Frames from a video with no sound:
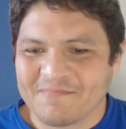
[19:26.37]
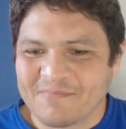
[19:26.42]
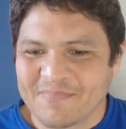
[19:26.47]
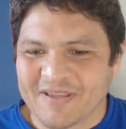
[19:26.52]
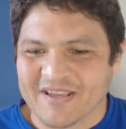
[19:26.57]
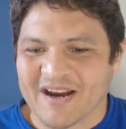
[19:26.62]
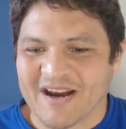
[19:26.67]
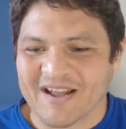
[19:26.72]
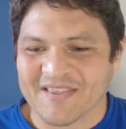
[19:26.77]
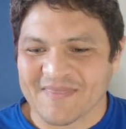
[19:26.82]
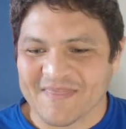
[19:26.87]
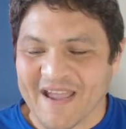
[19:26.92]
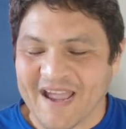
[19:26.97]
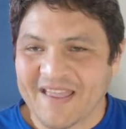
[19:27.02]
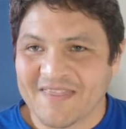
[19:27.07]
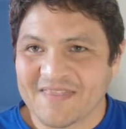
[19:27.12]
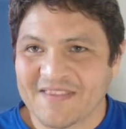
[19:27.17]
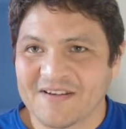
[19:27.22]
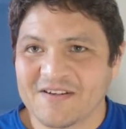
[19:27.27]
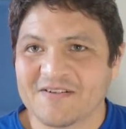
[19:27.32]
beyond
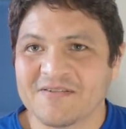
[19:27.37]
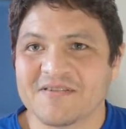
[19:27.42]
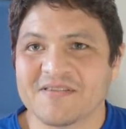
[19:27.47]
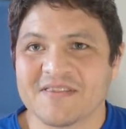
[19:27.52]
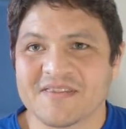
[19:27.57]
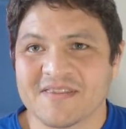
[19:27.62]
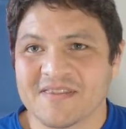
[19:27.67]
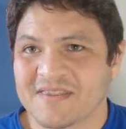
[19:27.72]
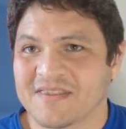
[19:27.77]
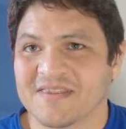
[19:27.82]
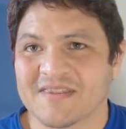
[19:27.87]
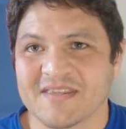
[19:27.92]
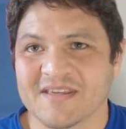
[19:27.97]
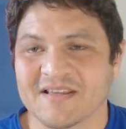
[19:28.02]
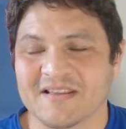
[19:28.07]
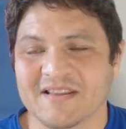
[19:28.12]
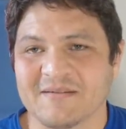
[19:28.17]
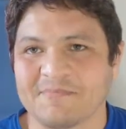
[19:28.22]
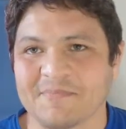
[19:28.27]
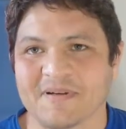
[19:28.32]
that, though, the
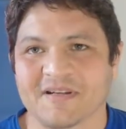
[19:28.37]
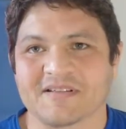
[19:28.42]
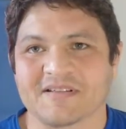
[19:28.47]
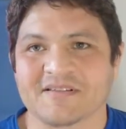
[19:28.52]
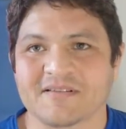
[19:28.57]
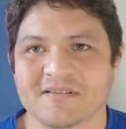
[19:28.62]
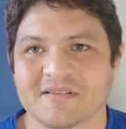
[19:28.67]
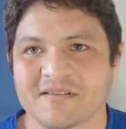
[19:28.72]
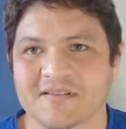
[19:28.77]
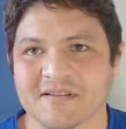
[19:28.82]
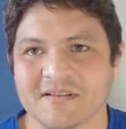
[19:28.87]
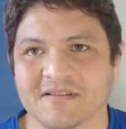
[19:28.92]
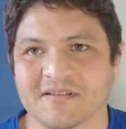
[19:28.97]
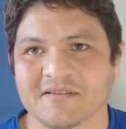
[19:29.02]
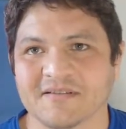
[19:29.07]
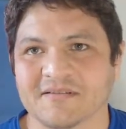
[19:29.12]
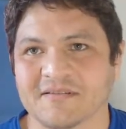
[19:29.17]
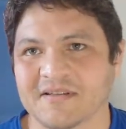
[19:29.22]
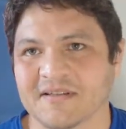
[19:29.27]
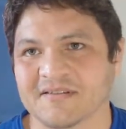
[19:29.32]
Olympics,
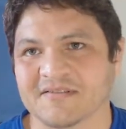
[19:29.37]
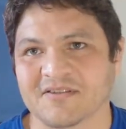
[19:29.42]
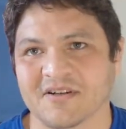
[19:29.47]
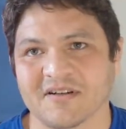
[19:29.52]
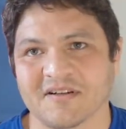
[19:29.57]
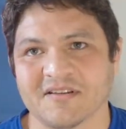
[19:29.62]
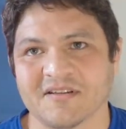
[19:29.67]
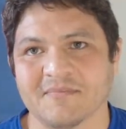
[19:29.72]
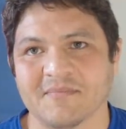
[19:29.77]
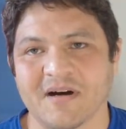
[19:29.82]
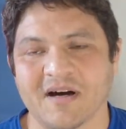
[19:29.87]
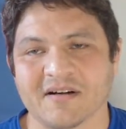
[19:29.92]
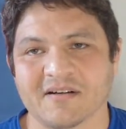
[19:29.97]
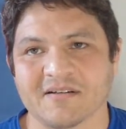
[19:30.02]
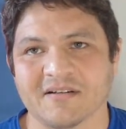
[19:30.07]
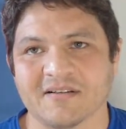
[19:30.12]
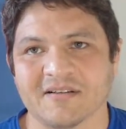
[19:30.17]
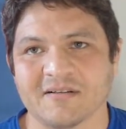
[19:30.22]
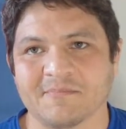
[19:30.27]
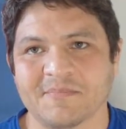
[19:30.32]
they started the modern
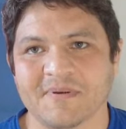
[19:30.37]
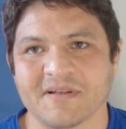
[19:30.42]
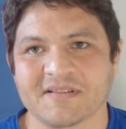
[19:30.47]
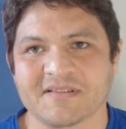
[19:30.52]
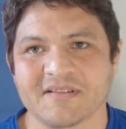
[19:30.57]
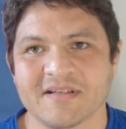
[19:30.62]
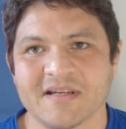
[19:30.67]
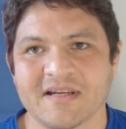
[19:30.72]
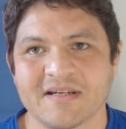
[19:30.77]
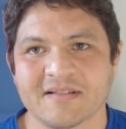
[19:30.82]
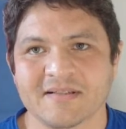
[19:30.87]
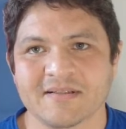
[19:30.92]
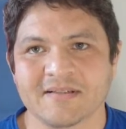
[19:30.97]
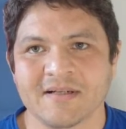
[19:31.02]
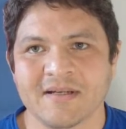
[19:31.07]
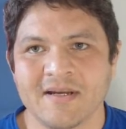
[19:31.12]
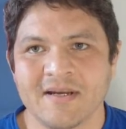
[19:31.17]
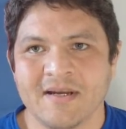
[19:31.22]
Olympics again,